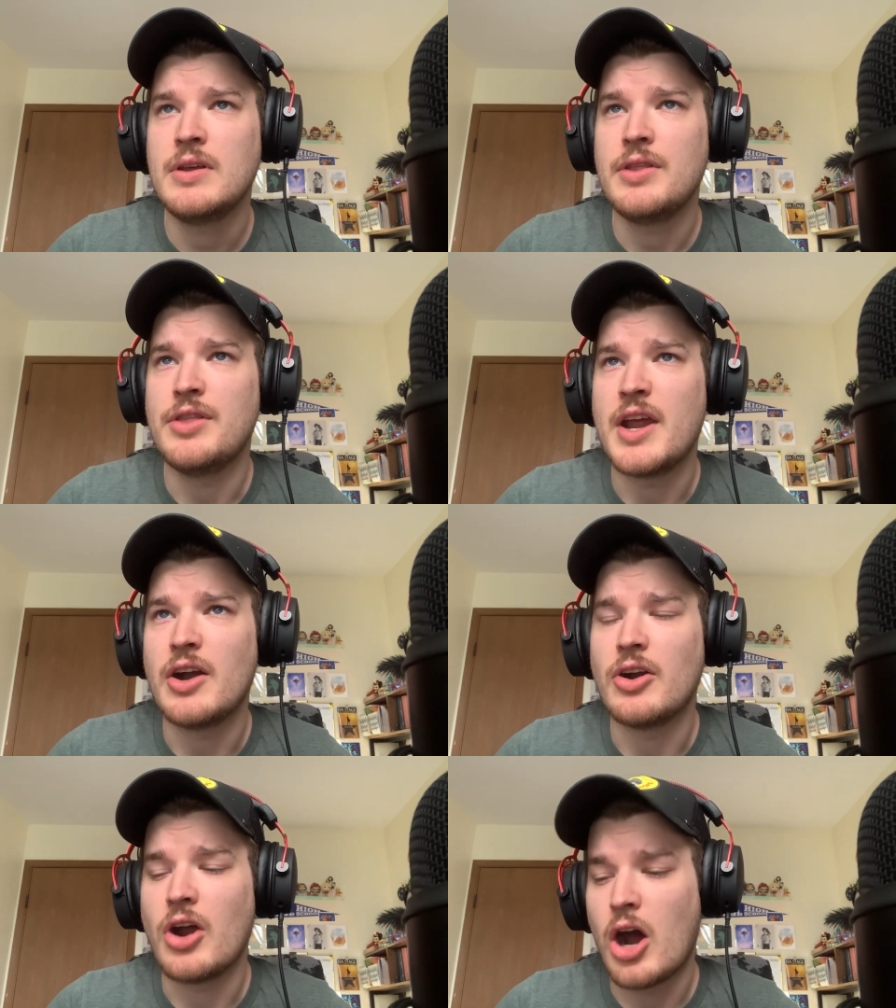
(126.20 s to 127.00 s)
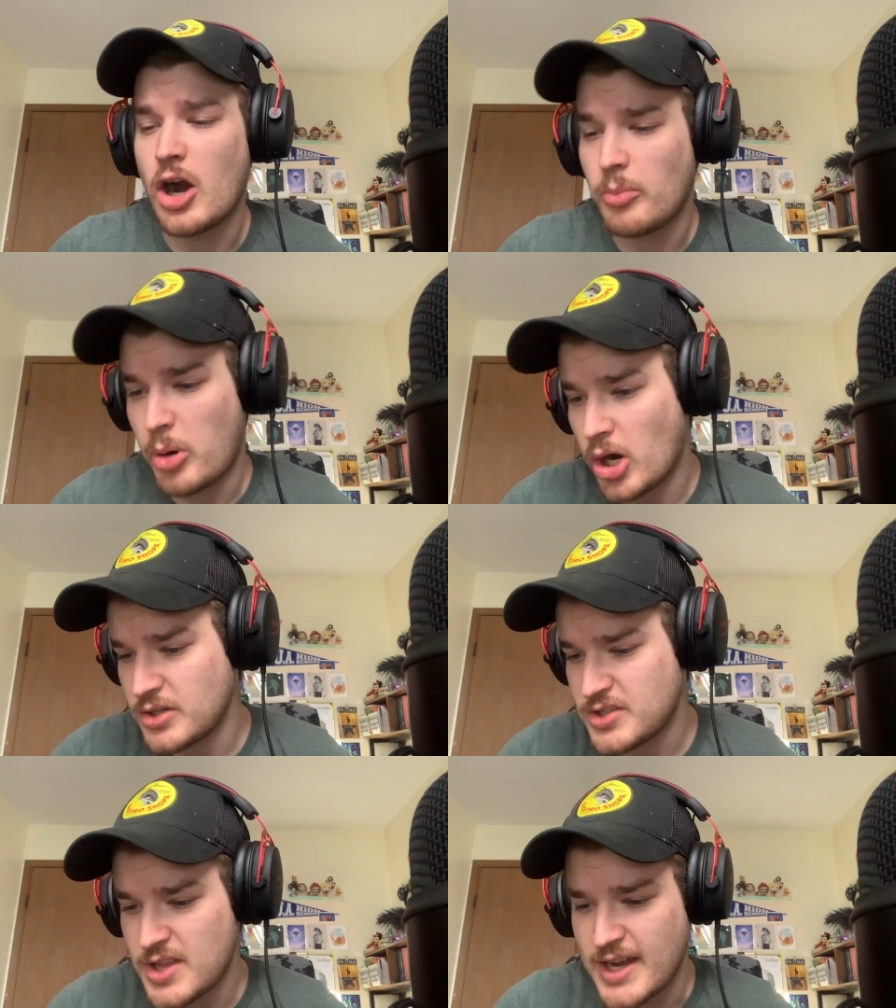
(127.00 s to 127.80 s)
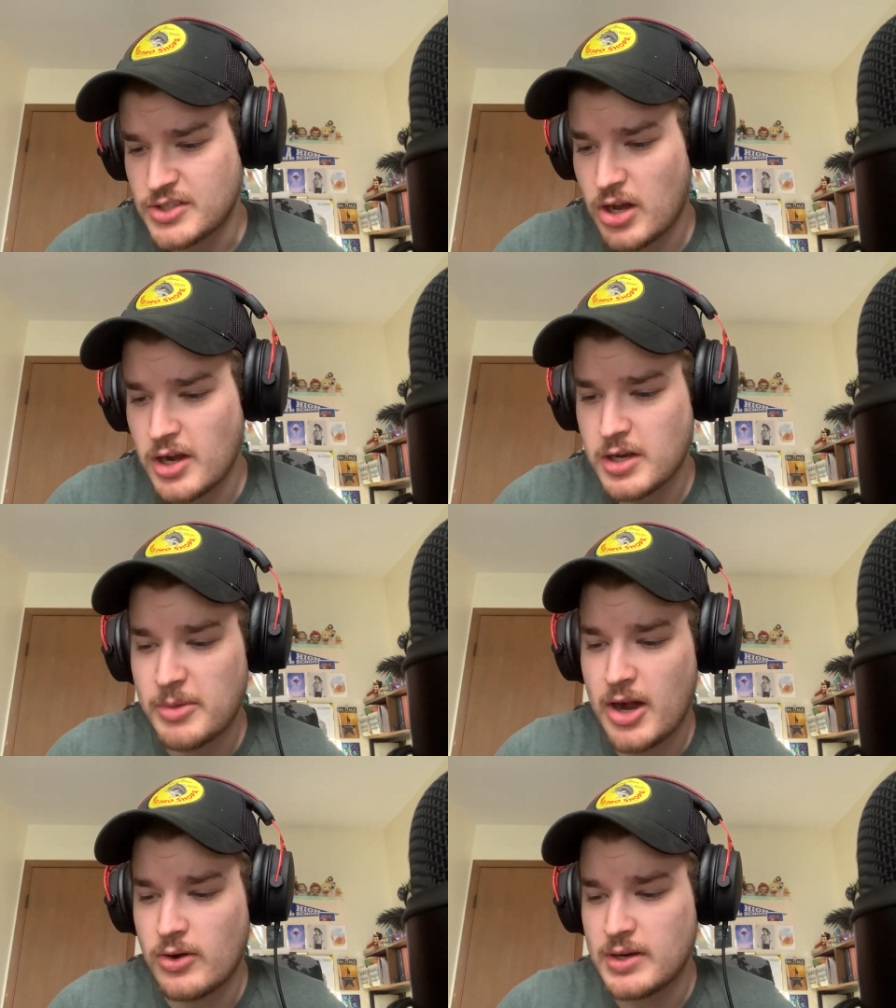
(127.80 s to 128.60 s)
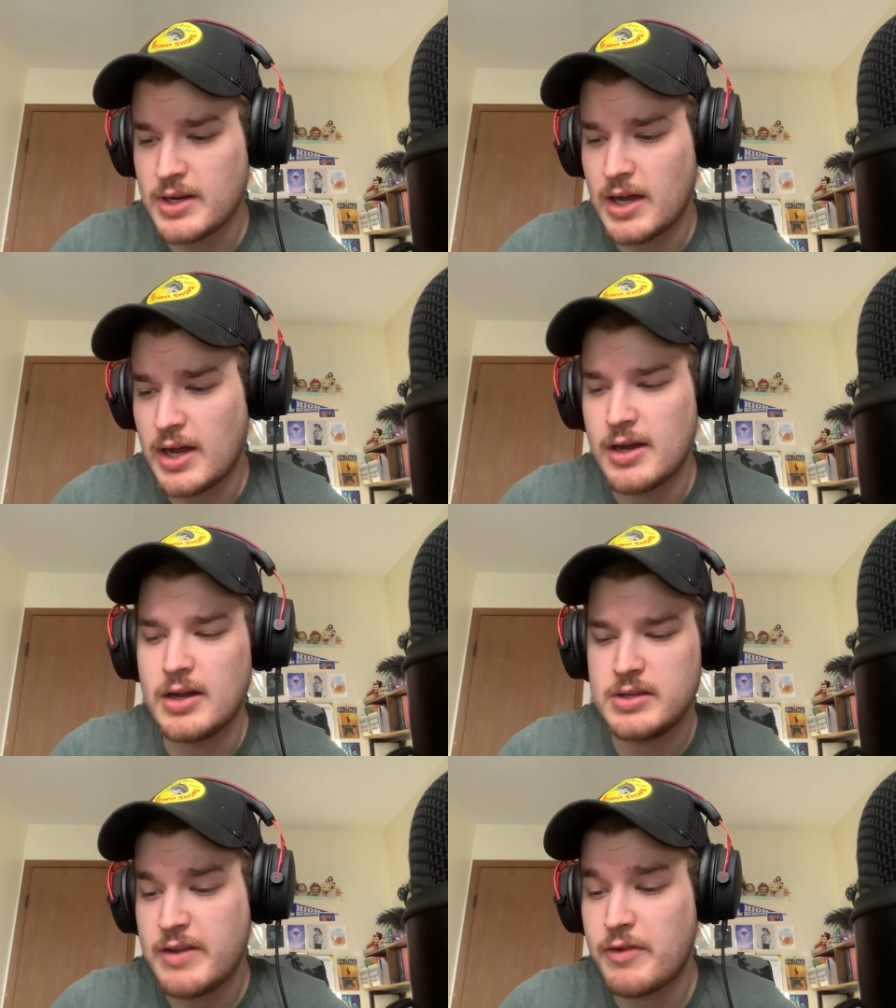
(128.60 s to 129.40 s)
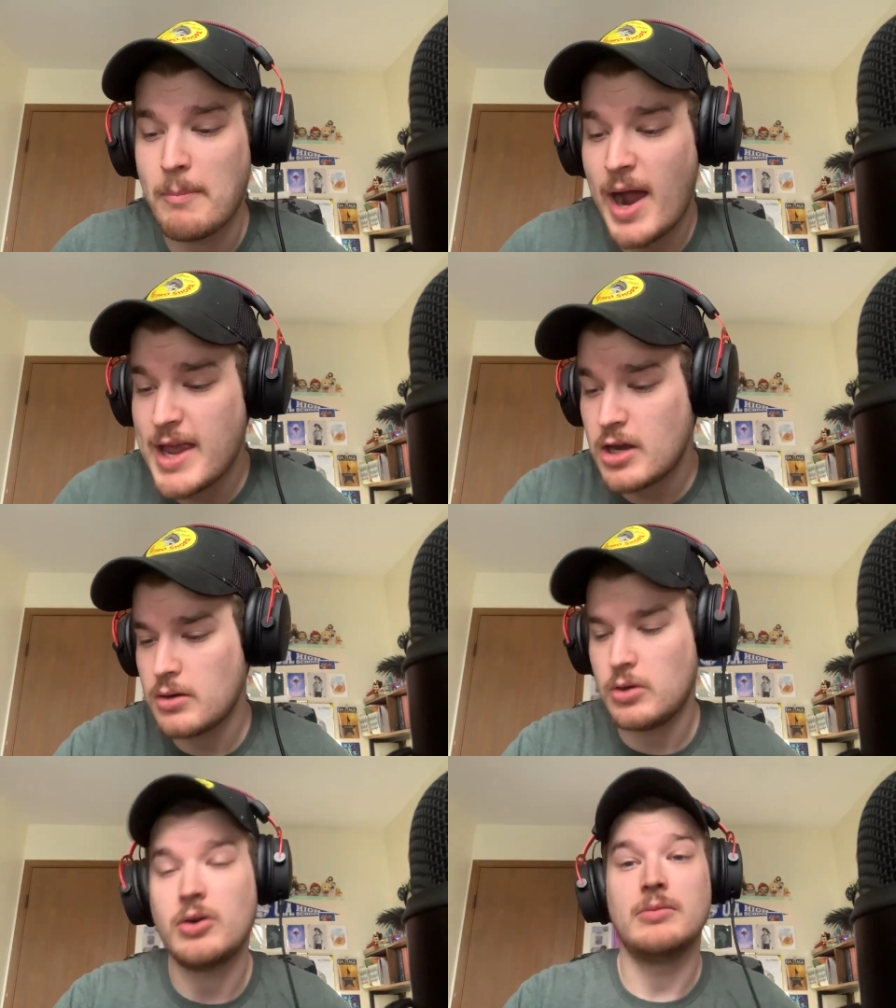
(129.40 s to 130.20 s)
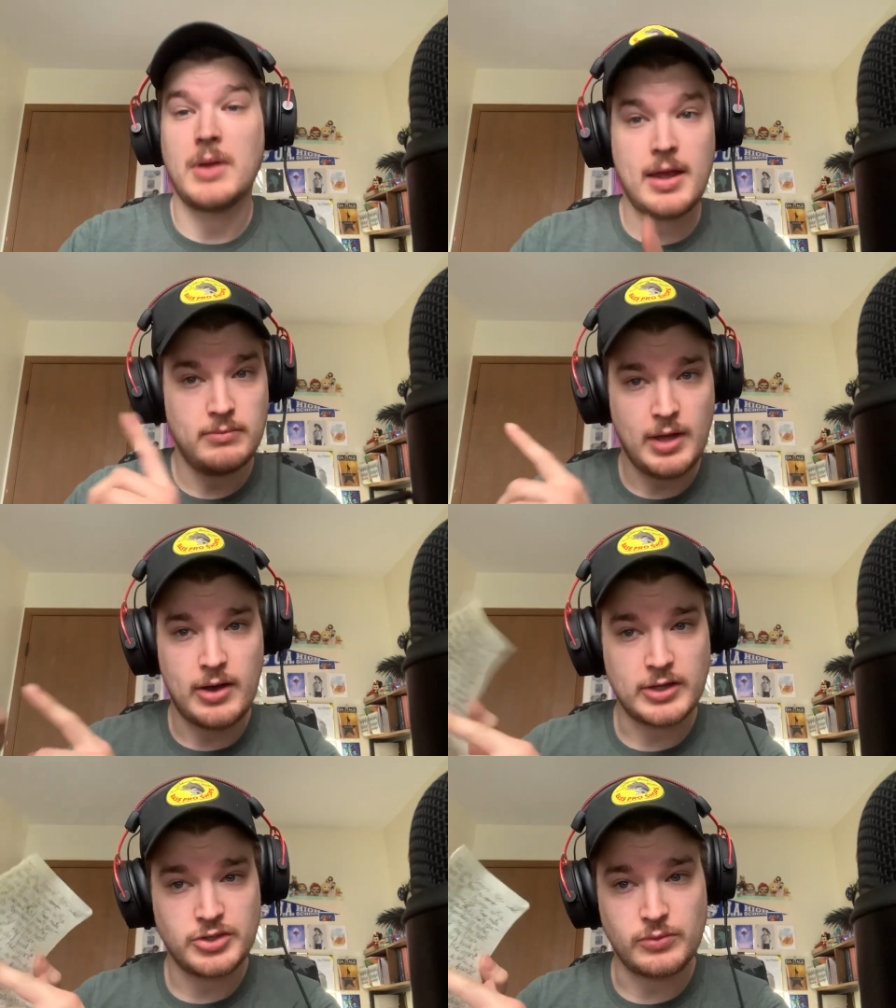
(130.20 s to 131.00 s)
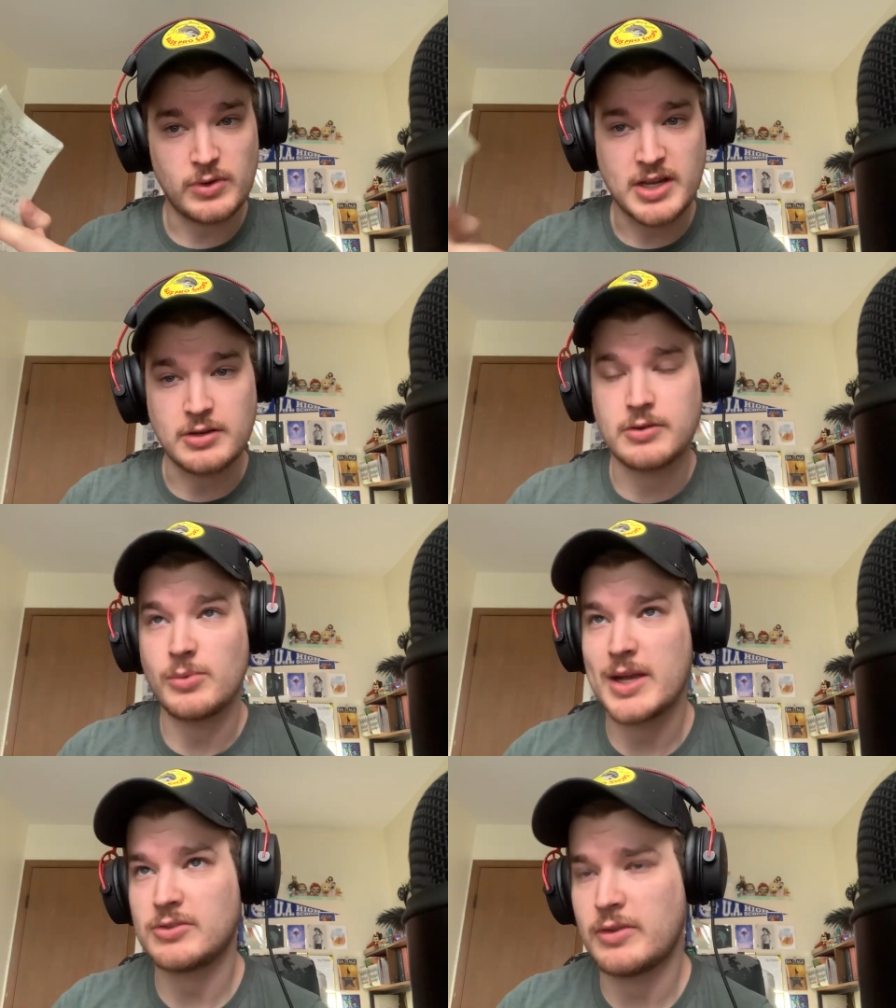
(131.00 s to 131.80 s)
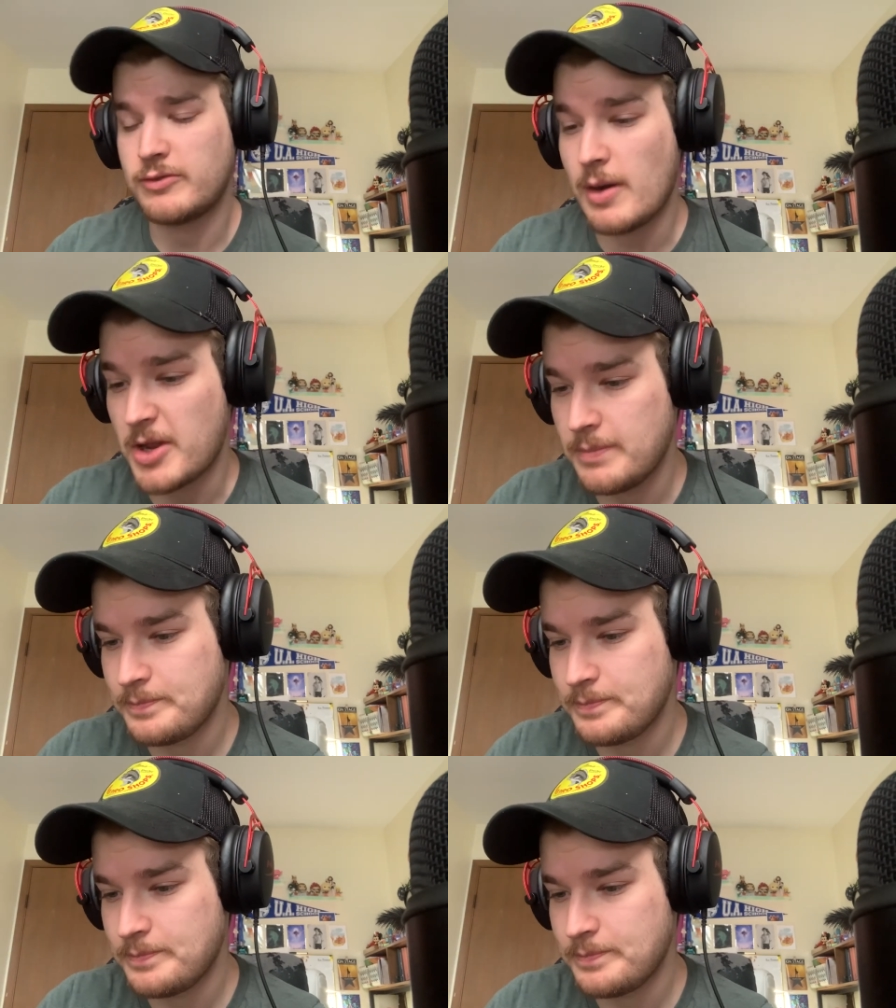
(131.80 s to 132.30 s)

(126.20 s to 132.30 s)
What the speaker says: There are parts that talk about if a minor, I'll actually read directly from it.